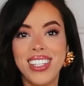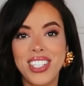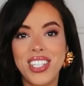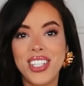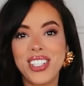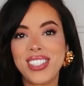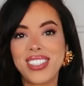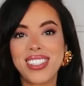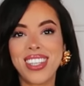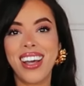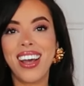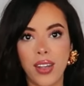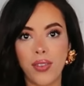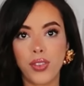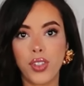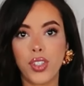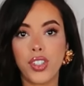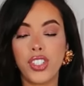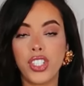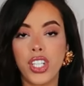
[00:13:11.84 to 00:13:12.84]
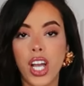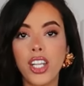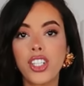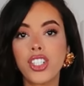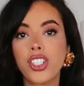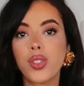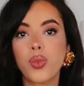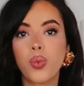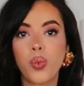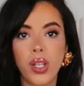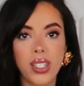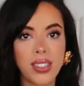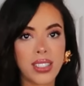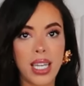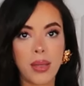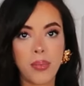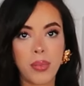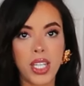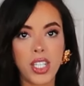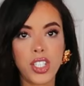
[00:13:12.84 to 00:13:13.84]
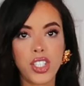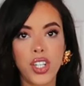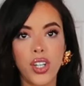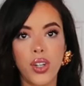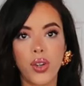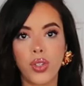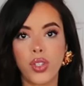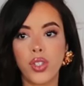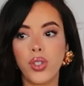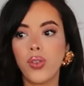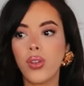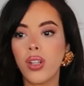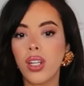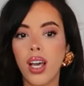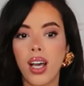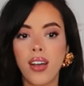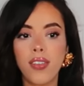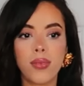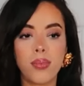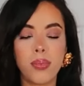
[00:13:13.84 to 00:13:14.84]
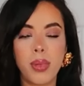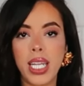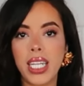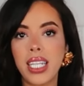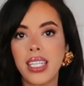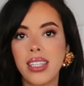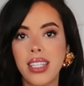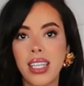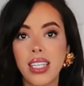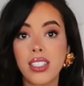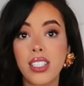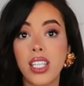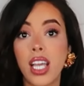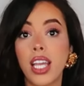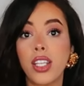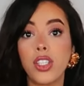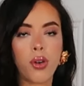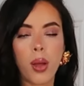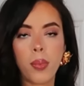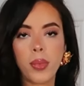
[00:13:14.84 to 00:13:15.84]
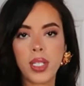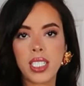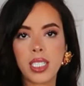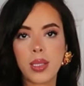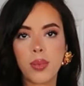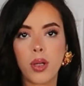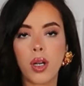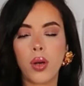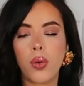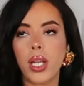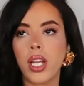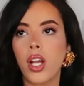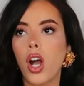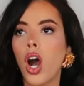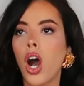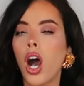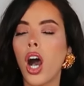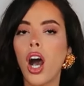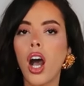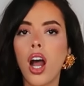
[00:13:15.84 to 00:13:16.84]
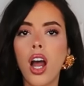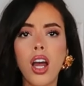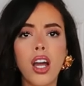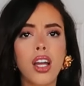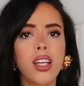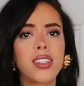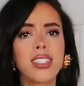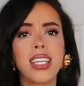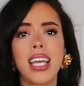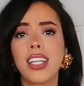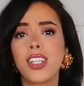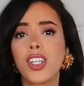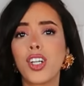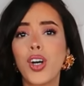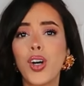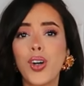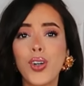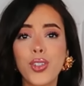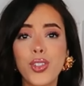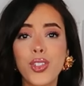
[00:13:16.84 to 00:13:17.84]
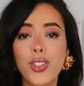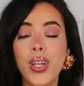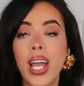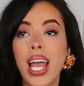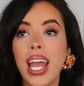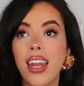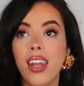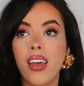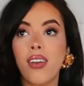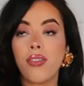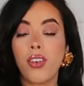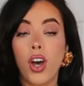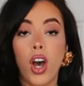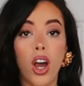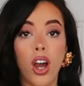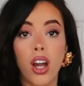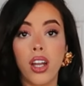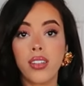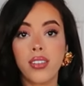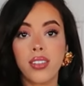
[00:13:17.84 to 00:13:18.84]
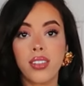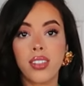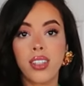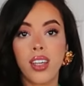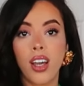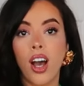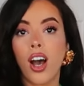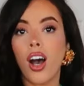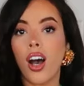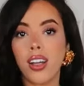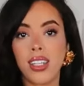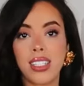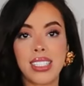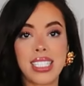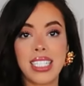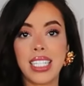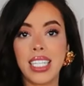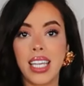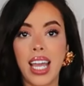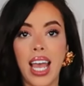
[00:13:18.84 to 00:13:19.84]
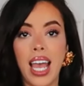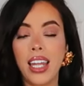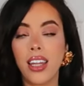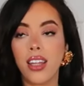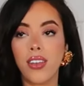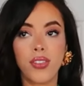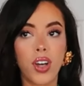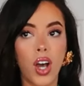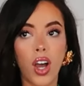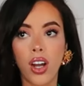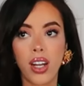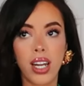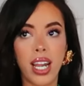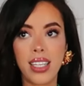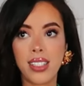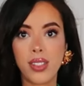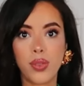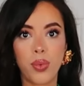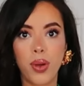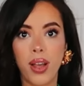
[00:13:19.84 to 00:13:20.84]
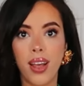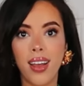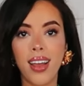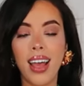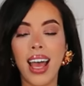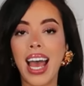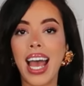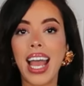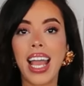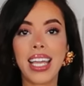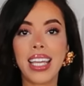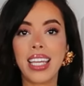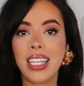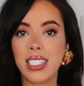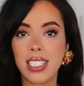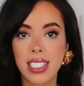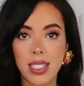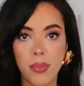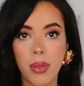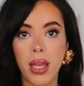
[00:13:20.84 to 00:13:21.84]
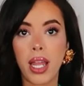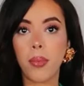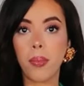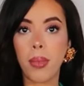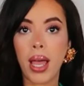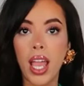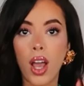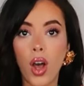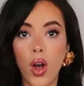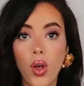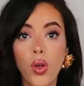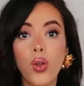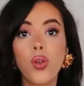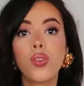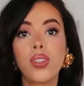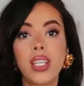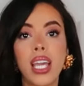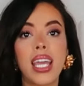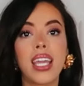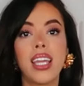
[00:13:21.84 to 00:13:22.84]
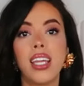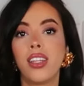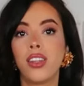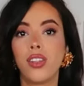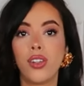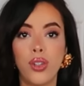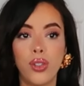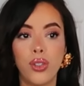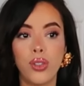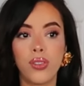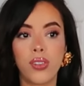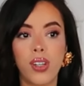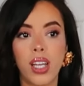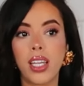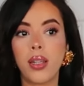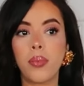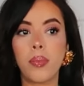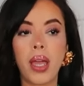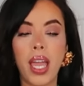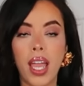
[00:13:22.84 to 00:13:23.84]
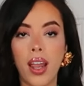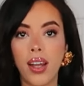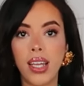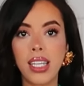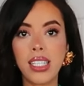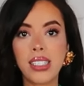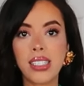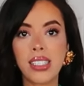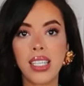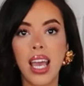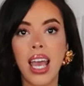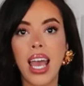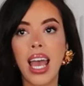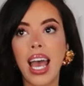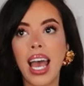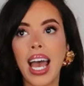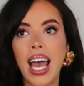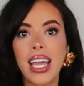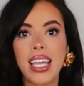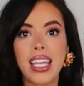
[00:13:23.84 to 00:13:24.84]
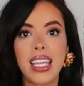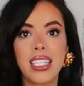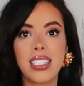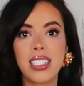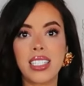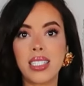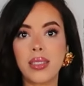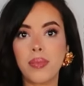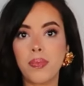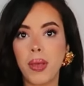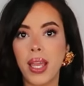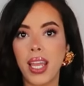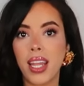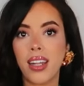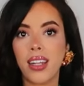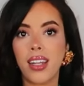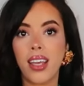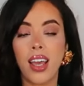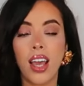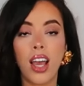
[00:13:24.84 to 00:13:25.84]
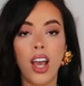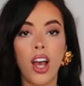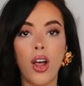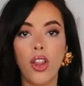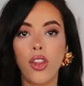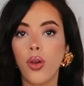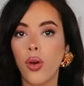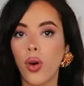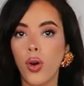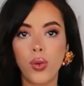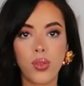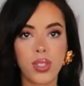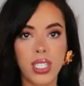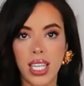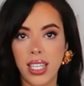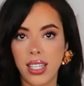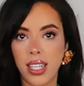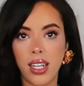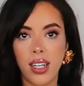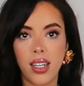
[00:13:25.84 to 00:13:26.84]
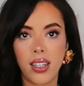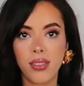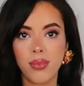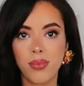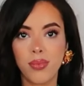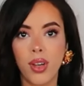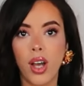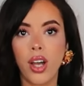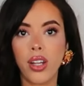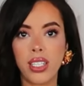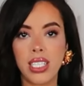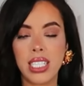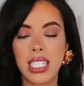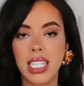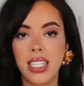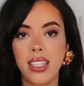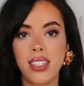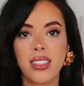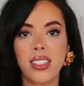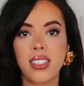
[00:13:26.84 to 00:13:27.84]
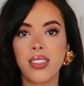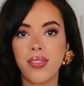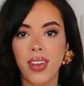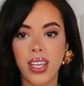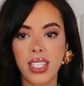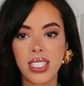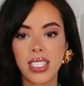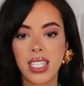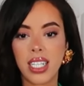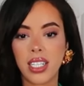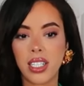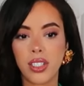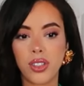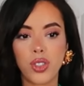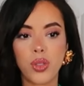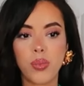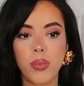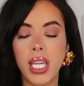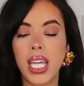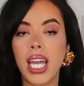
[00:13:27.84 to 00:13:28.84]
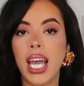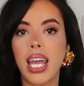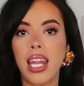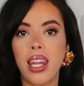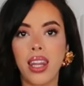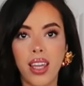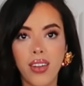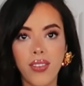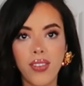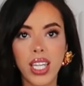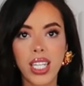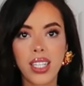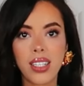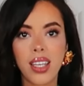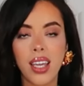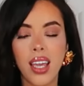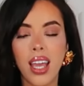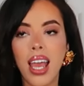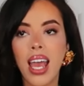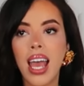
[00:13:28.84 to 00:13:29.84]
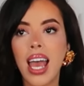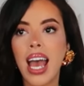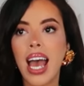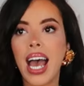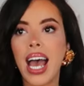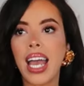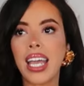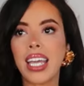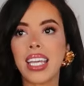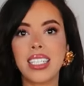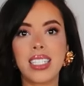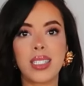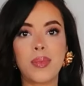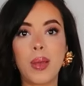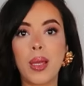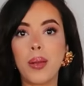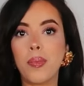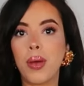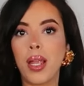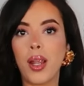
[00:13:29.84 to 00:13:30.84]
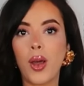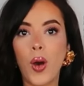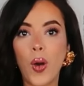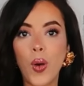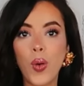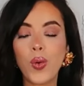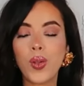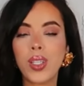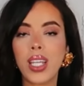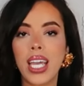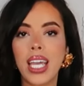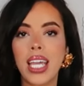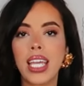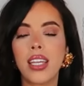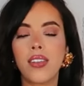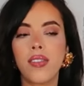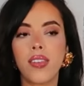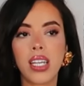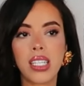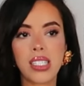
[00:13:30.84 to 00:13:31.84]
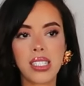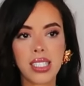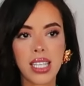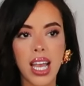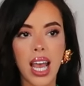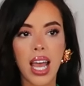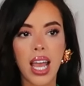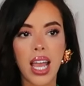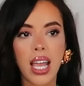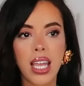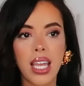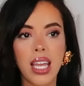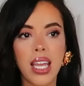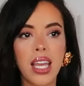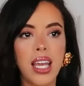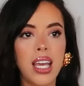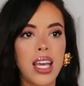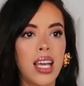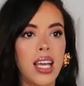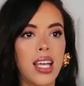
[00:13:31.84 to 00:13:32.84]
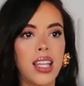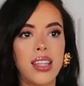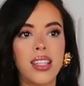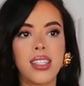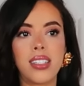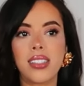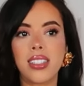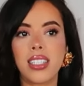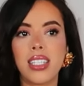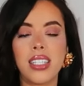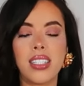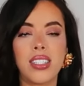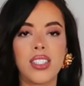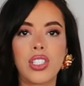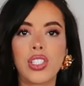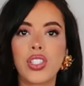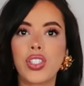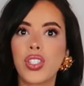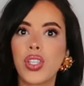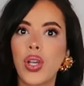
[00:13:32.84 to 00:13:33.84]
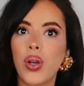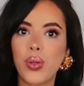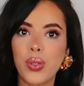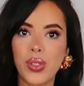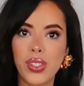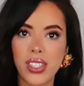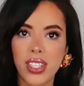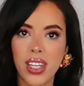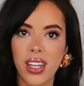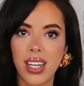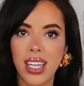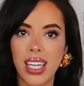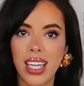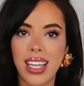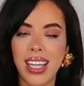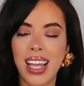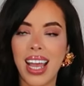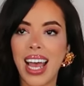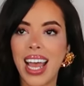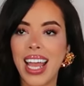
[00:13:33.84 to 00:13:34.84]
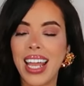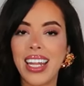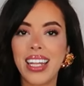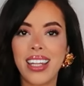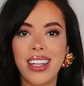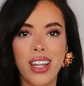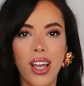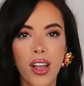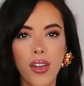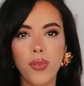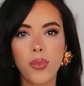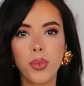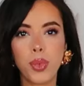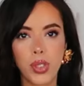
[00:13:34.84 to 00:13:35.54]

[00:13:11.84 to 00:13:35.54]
just if you're not just one dimensional you love many things and from exploring art and culture i love art honestly i love art as well i can spend my whole day in the louvre in paris i can spend the whole day there honestly this is fascinating to me i love it i can spend my whole day in versailles this is so stunning. I love